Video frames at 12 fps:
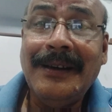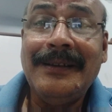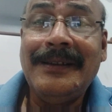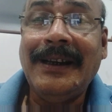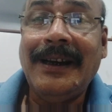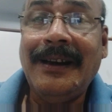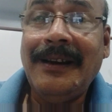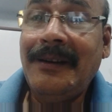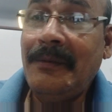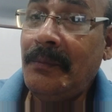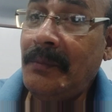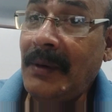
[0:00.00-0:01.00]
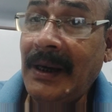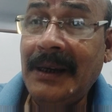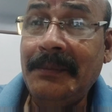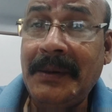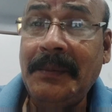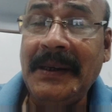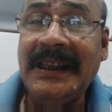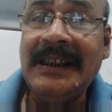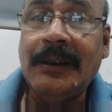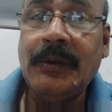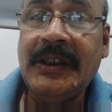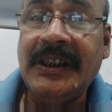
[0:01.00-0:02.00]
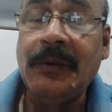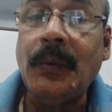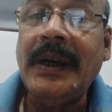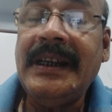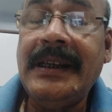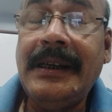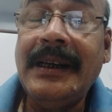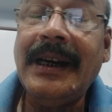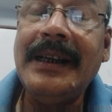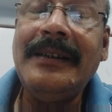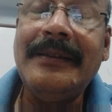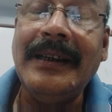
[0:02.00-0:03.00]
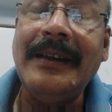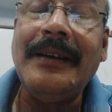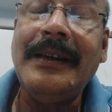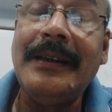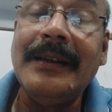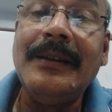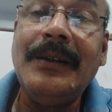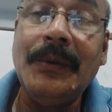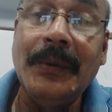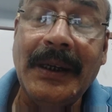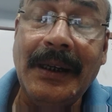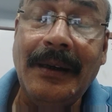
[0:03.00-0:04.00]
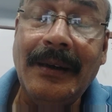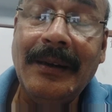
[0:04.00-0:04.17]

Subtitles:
I am repeating the question. Why did Hari Singh return to Anil?